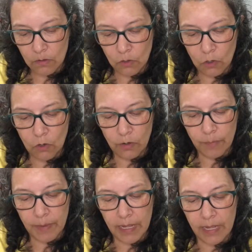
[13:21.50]
Go to
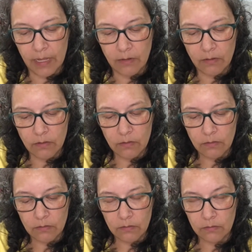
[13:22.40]
bed.
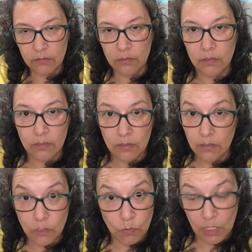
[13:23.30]

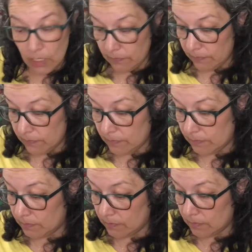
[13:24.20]
That's real life.
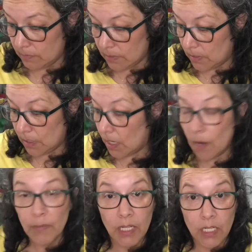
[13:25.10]
I'm
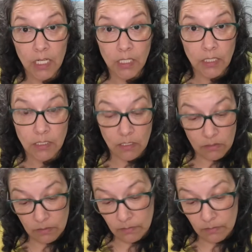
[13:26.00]
not gonna edit this either.